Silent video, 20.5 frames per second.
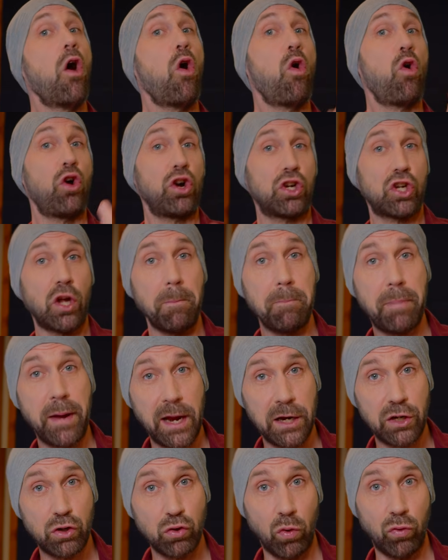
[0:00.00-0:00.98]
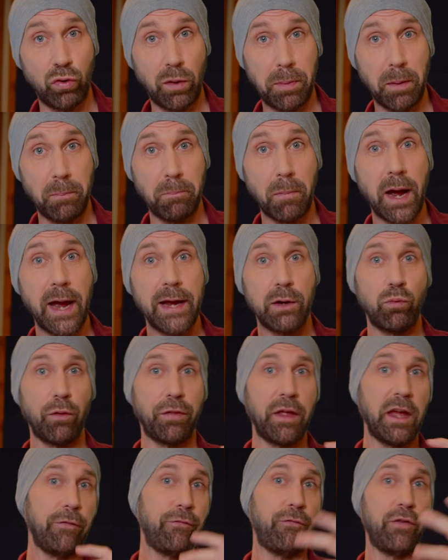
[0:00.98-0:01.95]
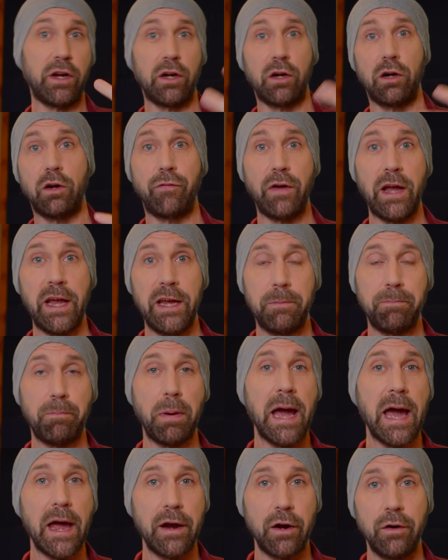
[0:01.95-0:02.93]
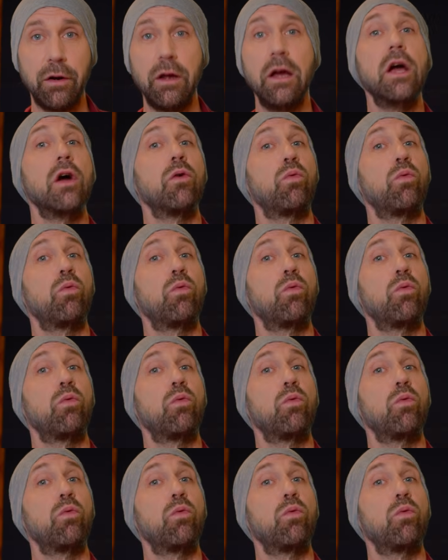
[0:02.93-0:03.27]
or compared to a ribbon mic with a figure of 8 pattern,